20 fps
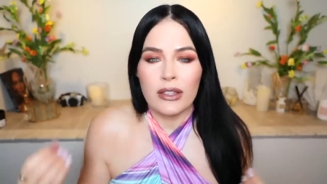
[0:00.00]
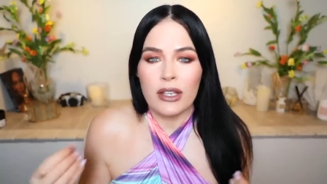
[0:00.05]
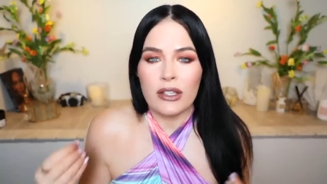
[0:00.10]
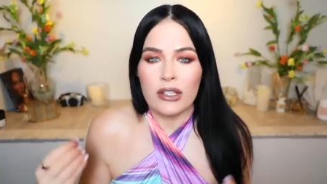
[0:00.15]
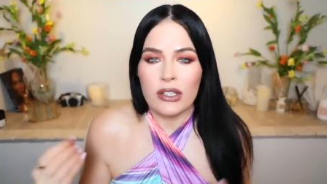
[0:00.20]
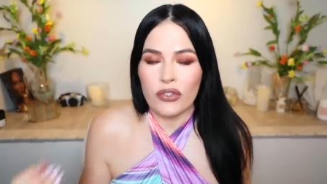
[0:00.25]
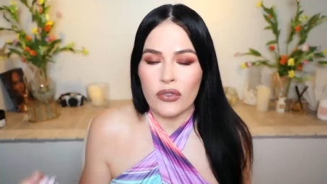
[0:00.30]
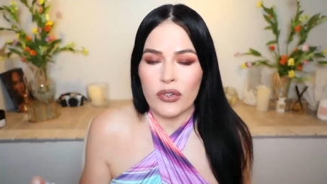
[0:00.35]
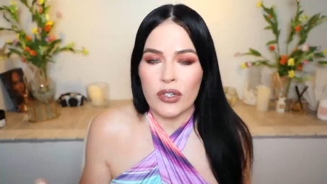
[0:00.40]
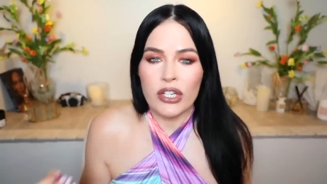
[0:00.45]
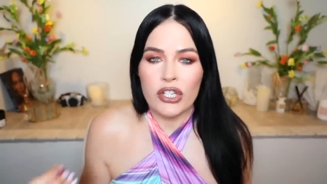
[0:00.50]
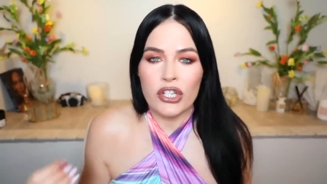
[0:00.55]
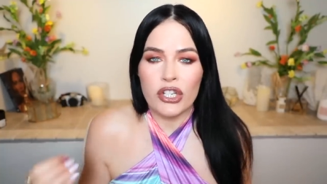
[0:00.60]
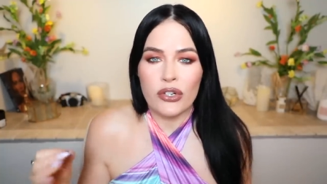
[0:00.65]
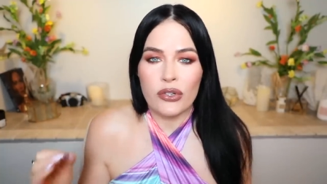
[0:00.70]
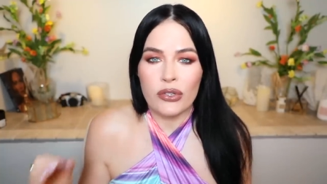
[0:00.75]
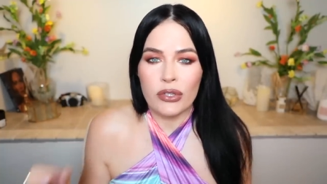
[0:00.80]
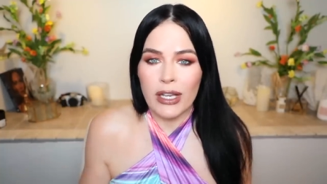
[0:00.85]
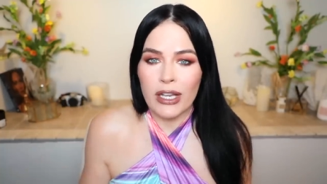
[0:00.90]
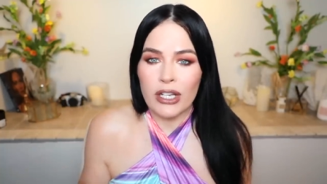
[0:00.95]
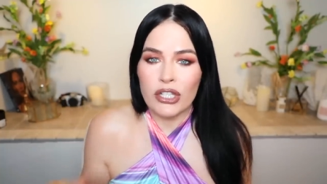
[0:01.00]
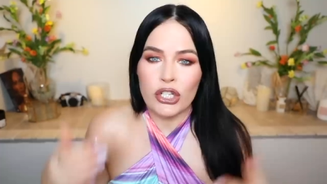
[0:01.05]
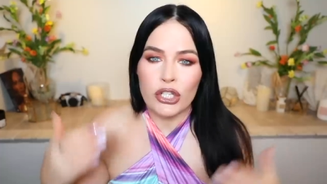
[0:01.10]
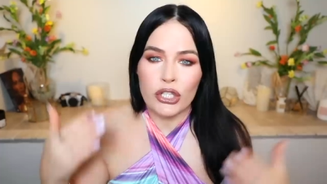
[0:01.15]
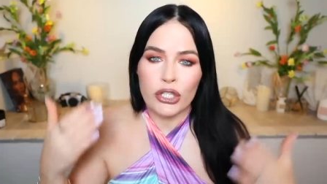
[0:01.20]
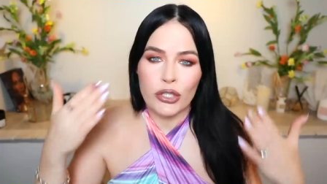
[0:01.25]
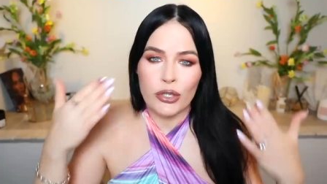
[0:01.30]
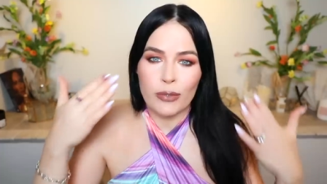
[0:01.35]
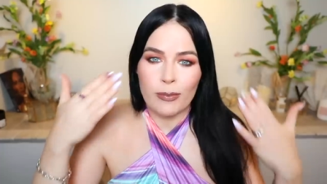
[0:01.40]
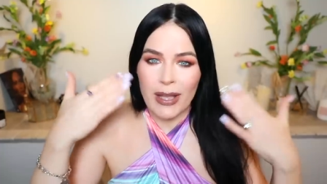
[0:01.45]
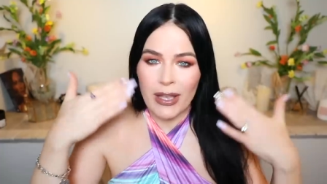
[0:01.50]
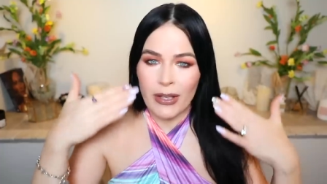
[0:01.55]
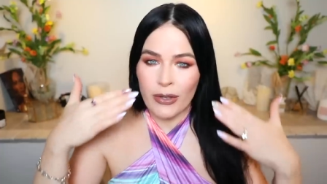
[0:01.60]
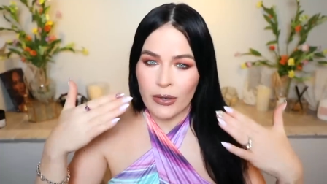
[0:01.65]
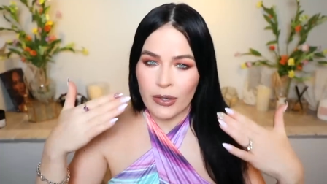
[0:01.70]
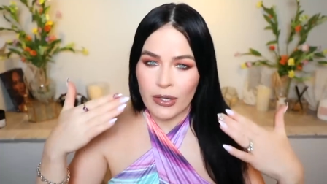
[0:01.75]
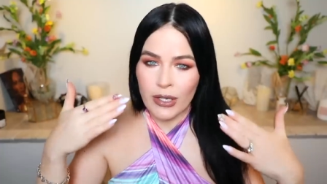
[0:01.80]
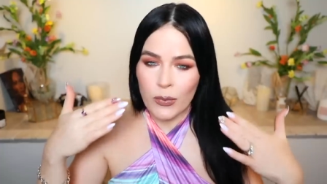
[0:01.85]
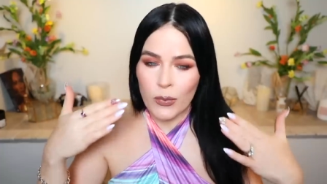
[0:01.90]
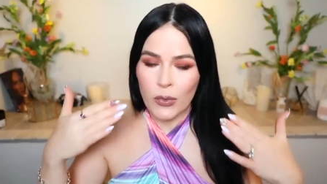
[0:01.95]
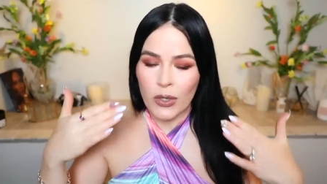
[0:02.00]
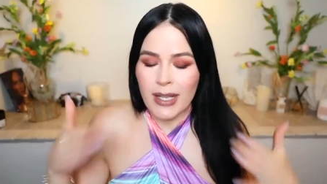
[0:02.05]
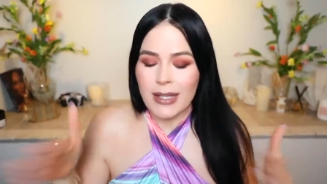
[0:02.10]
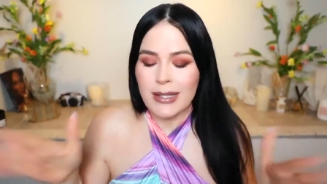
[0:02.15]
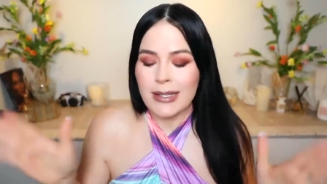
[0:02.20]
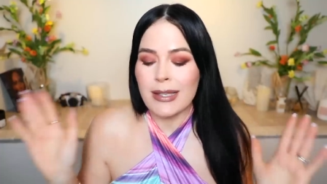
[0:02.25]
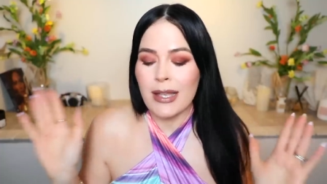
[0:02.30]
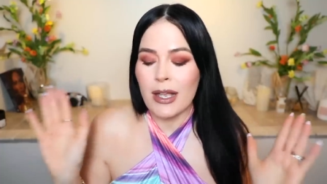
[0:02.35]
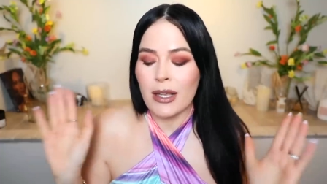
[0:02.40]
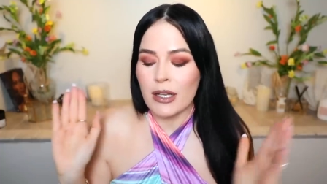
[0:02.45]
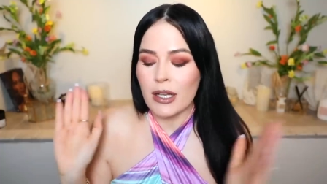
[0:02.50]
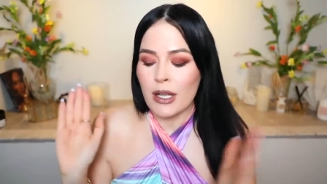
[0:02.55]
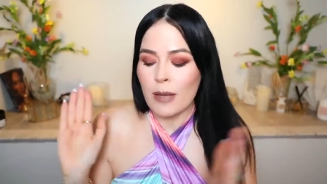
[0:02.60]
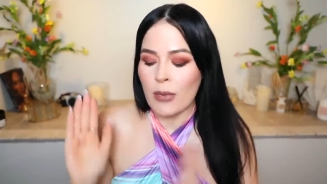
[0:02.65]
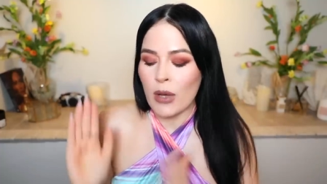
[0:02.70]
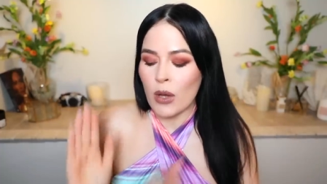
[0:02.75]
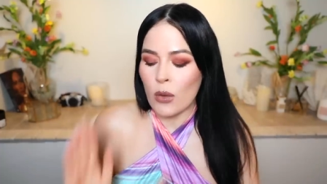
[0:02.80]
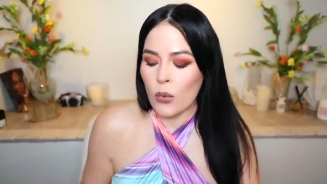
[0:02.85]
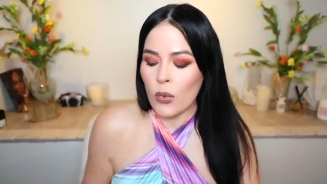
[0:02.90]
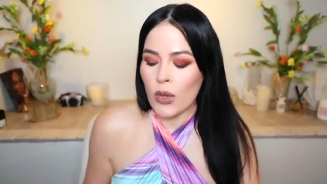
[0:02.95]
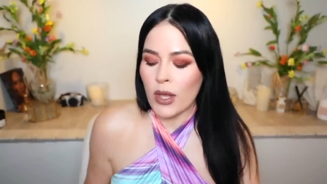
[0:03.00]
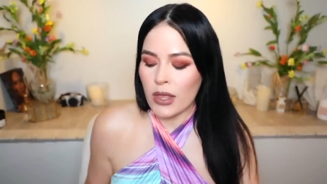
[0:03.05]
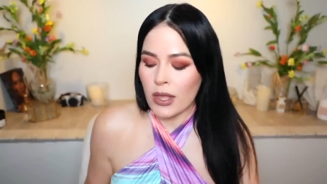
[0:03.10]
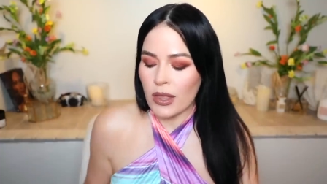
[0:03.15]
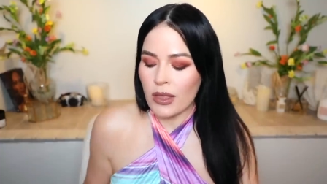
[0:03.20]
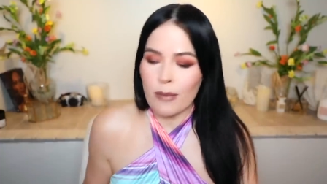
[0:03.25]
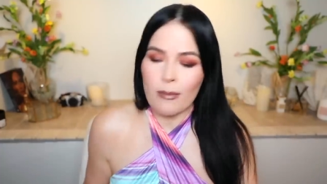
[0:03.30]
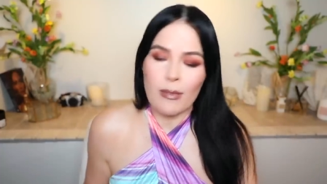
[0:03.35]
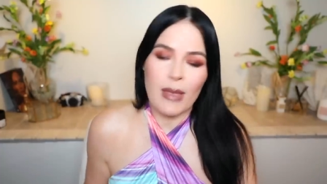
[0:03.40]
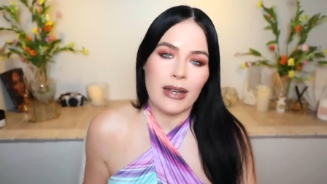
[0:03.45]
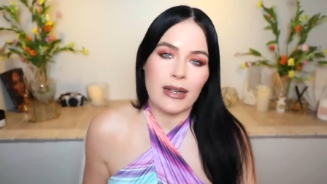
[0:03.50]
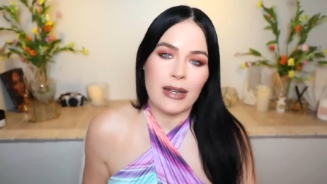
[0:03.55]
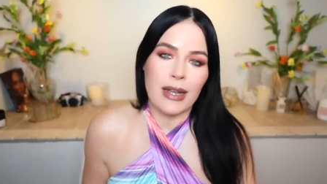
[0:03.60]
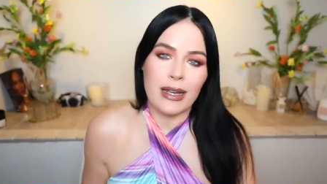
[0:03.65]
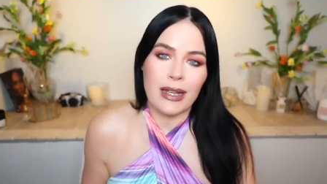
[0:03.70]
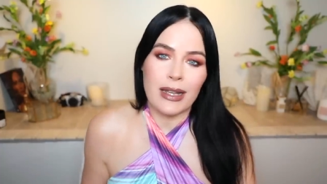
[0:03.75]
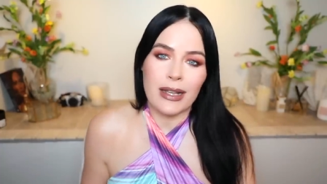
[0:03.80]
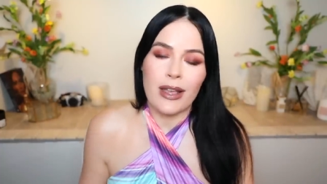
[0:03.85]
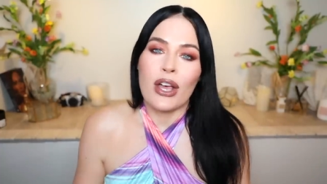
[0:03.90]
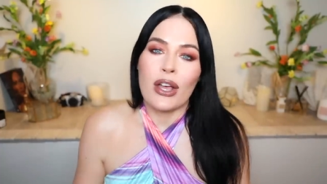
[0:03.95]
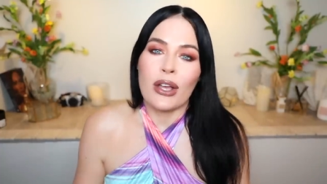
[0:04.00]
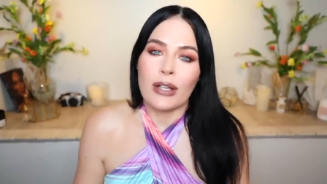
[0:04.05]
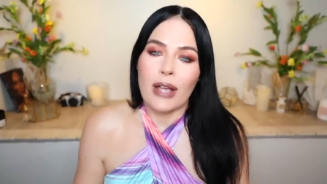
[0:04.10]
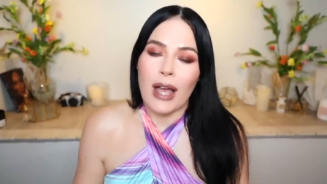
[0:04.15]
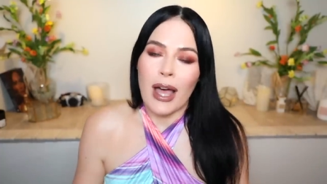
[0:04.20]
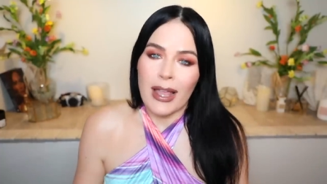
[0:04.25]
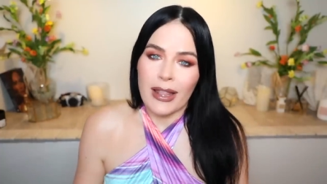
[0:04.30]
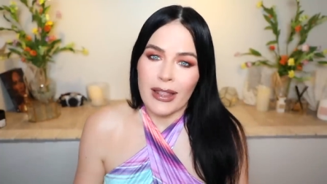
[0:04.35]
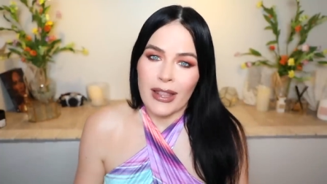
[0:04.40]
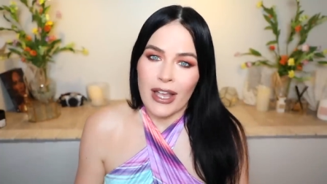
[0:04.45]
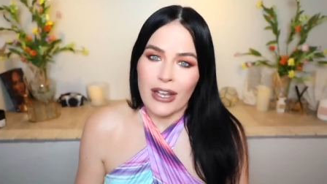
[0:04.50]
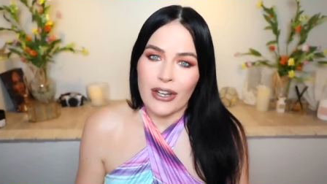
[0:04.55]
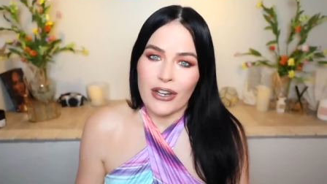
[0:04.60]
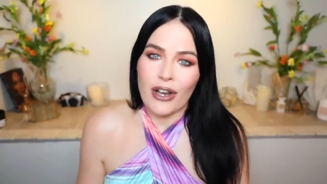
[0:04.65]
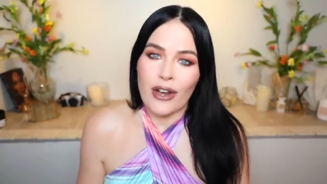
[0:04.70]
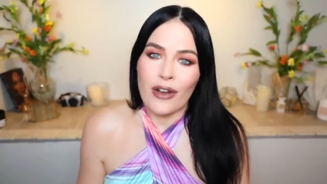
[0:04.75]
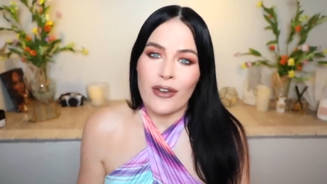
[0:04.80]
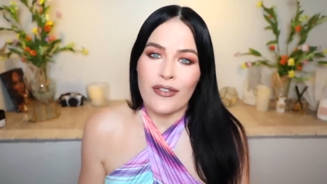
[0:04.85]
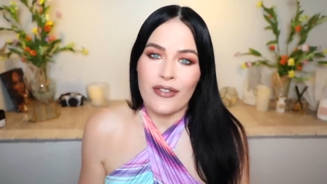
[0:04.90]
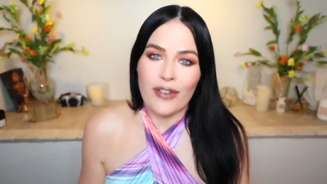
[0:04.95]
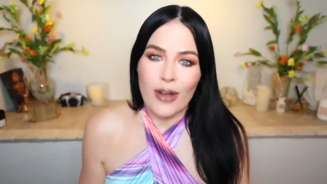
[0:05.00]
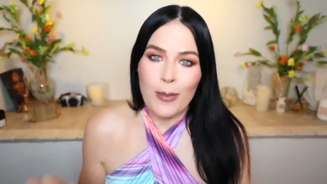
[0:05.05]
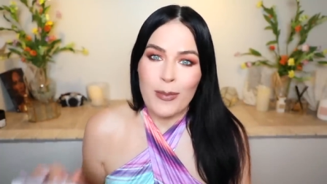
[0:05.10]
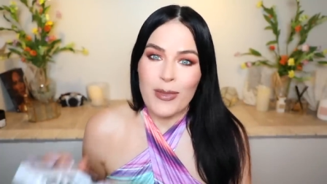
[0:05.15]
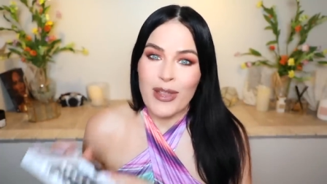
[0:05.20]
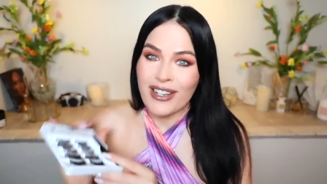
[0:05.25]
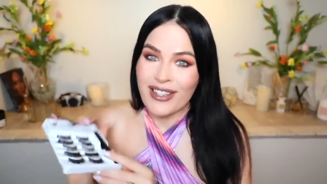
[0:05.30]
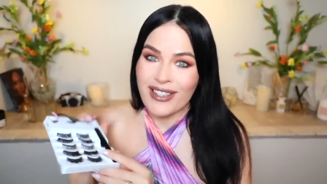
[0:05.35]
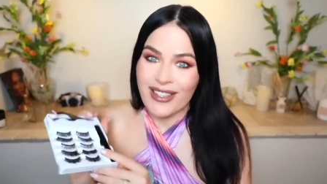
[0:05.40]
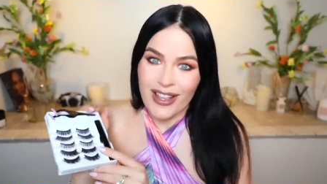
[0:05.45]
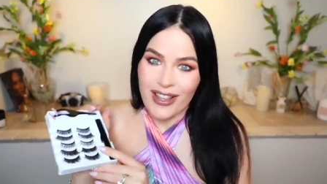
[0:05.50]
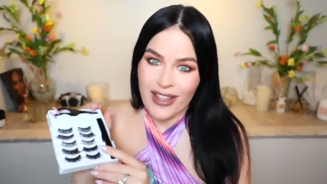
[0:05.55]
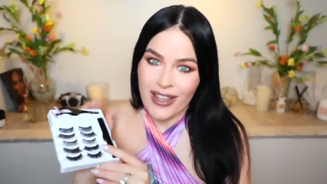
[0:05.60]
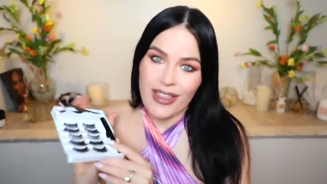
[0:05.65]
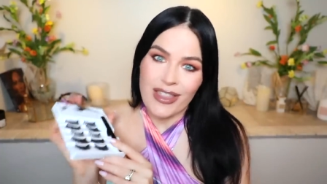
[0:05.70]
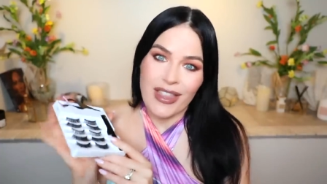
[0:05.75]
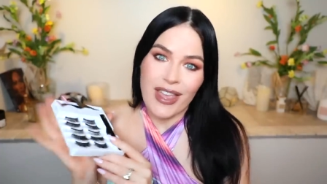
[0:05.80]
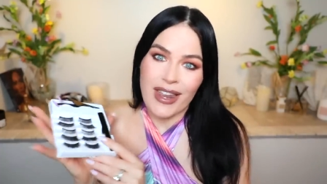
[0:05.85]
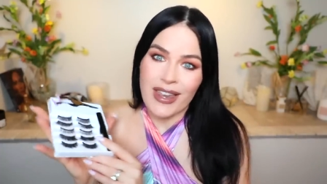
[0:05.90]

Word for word: traditional lash glue, my hooding will get stuck in it, but with the magnetic eyeliner from Luxillia, that